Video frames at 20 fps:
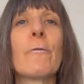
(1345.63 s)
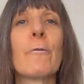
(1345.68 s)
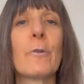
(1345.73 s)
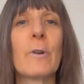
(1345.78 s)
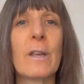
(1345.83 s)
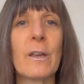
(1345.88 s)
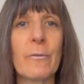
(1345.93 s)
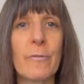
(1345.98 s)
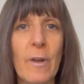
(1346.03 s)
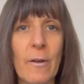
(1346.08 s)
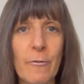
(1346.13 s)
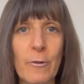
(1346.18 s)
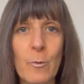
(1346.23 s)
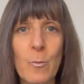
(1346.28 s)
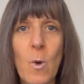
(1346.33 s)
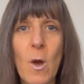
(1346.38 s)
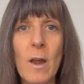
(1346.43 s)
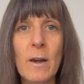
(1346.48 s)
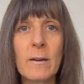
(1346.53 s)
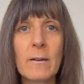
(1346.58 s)
Forgive
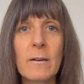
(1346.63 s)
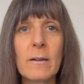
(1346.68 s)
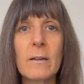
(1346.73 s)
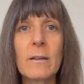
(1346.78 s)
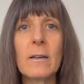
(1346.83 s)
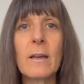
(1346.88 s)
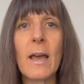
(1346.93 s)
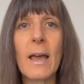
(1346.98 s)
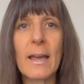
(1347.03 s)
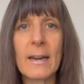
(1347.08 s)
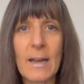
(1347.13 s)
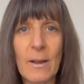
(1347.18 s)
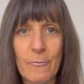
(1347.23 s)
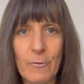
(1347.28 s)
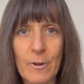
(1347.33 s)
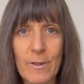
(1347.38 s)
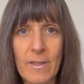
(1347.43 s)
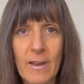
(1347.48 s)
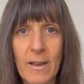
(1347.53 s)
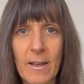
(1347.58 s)
everyone and
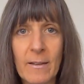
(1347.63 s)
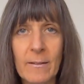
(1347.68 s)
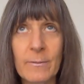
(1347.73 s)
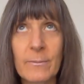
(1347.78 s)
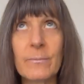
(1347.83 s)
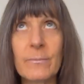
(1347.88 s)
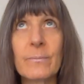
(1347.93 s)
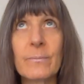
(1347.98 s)
everything.